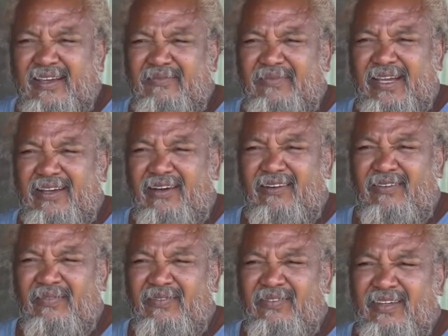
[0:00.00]
come back
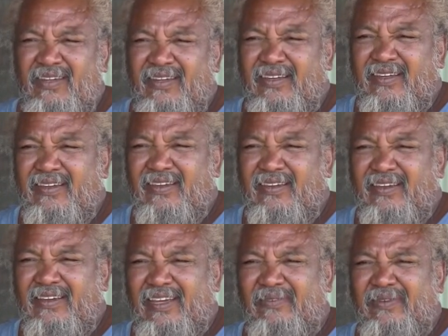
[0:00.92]
home,
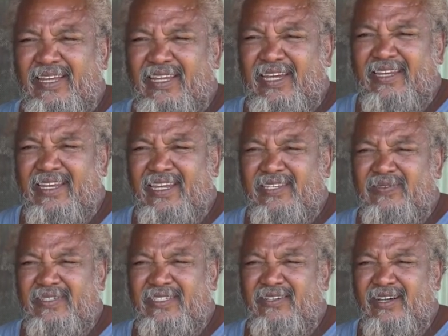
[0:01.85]
every 9 days
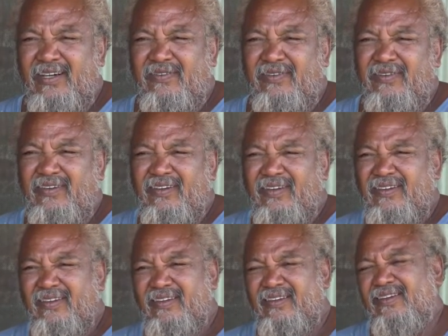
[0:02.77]
we used to go out for.
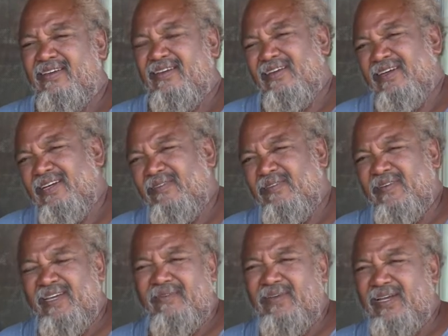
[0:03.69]
Everyone
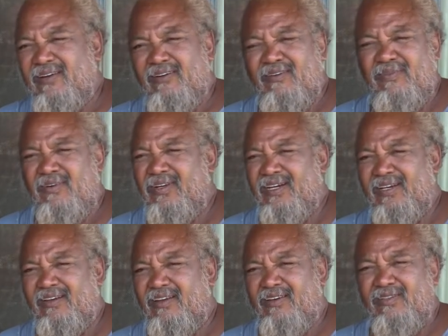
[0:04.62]
would get back home, all our
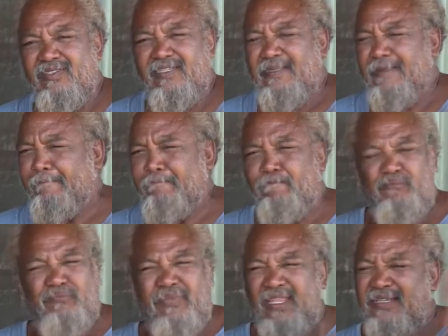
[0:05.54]
clothes,
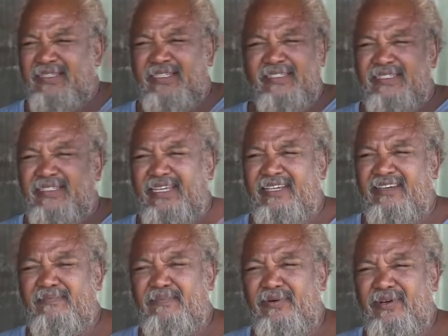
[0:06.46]
just stink
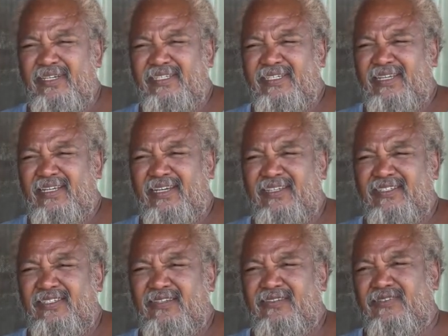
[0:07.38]
of poison and our
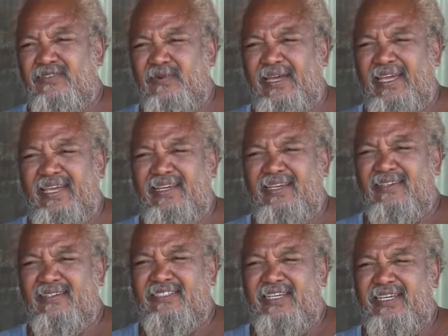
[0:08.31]
swag,
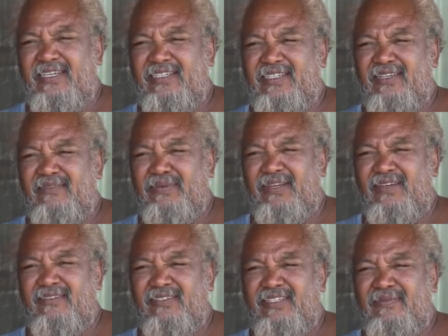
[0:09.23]
sheets and
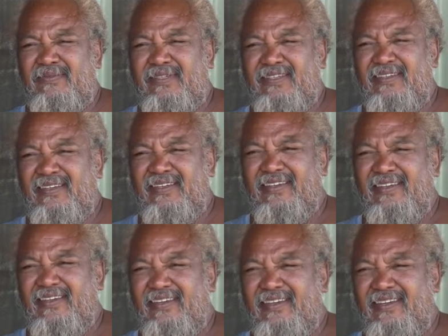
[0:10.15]
pillow slips.
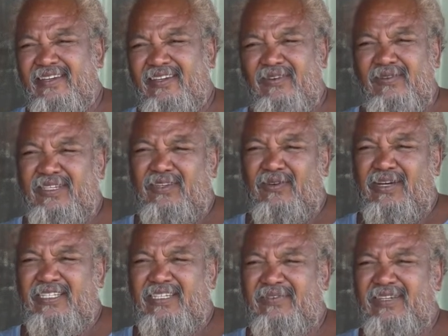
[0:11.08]
We used to
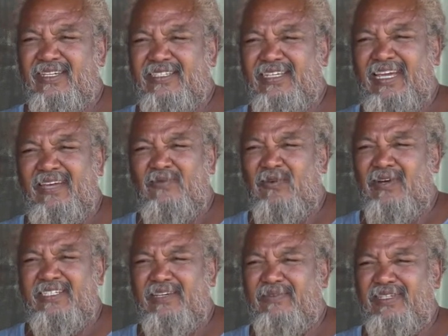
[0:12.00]
wash them in the same
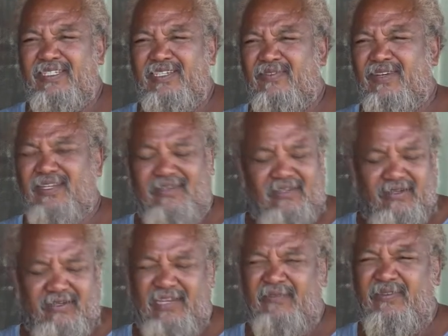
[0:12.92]
washing machine what
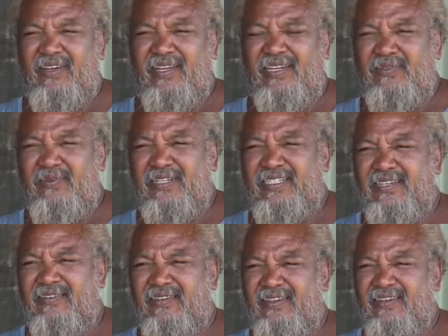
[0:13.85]
everyone else
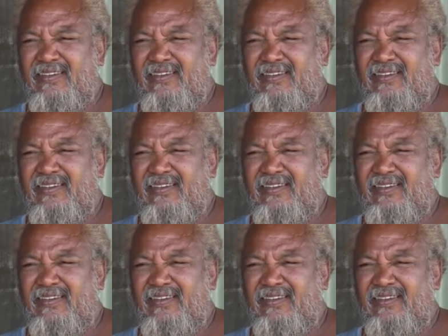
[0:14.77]
washing with.